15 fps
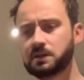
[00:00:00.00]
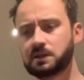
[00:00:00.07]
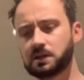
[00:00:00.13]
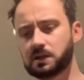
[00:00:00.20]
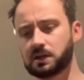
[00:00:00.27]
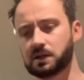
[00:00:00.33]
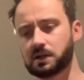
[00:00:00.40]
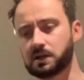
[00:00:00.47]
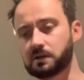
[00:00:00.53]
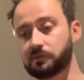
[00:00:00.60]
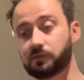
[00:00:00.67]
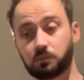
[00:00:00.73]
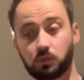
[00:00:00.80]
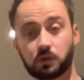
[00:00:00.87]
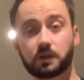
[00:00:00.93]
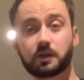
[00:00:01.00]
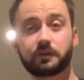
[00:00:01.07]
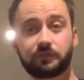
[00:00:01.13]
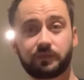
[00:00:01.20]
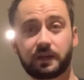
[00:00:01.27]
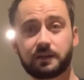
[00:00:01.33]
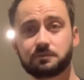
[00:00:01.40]
from what I
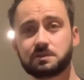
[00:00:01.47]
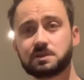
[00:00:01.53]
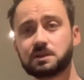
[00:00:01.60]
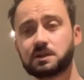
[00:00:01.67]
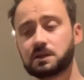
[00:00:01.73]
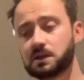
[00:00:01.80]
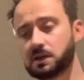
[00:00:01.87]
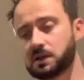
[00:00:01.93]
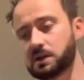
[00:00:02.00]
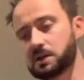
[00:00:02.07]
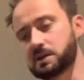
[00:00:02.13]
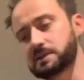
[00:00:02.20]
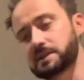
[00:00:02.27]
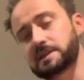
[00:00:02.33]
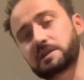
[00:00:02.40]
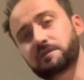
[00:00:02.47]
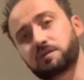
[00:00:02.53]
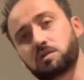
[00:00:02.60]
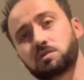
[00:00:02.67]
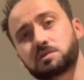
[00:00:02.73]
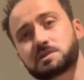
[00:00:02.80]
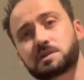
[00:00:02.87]
found. Then you've
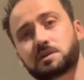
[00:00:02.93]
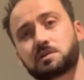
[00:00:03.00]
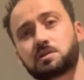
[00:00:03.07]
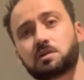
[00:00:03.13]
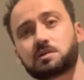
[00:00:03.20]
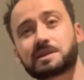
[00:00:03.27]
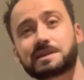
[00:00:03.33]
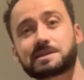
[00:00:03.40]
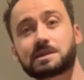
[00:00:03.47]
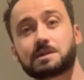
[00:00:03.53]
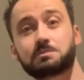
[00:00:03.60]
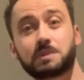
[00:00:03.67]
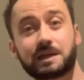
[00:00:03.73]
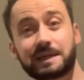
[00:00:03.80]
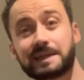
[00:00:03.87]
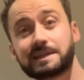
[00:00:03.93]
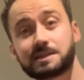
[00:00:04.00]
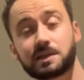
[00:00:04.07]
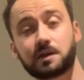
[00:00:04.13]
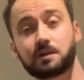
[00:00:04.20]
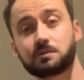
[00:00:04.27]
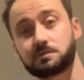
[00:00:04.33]
also got things like
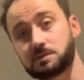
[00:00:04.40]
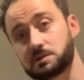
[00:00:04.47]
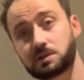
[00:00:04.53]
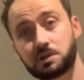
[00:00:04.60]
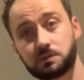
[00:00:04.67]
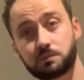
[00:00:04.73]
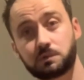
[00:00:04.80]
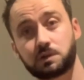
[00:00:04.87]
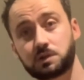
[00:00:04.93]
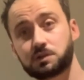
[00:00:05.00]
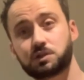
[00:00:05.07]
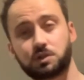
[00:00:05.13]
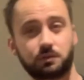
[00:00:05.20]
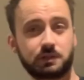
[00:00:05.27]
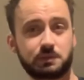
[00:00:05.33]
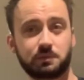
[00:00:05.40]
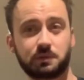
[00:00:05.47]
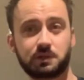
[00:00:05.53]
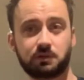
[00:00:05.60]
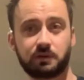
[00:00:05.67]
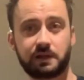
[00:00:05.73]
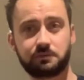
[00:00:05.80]
mojitos, good choice when
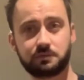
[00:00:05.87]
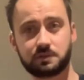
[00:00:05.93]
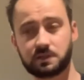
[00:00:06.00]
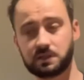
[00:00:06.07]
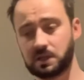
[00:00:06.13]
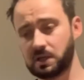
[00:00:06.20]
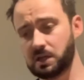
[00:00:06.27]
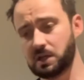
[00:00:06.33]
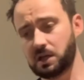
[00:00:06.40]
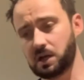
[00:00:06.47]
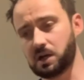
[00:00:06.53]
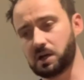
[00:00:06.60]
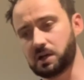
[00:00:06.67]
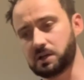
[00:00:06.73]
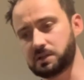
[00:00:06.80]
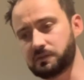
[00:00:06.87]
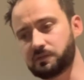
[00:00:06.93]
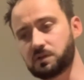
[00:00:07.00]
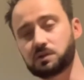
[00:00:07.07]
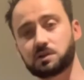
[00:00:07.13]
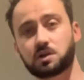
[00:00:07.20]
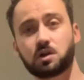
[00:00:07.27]
you're out. You've
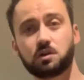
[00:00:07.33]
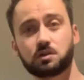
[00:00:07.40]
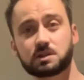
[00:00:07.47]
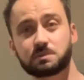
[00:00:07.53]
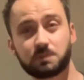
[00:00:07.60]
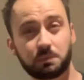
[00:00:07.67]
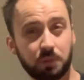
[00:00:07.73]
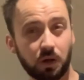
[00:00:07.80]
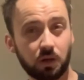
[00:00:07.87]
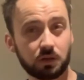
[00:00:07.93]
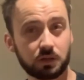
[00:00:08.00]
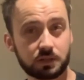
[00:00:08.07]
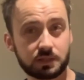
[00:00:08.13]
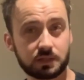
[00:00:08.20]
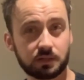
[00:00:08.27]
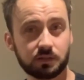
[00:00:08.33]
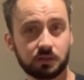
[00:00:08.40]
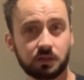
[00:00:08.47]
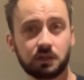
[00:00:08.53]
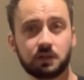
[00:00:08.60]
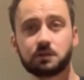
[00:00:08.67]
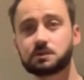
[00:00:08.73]
got your Cosmopolitan,
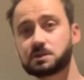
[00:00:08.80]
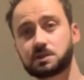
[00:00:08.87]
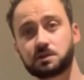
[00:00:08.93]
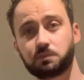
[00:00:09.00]
which is a good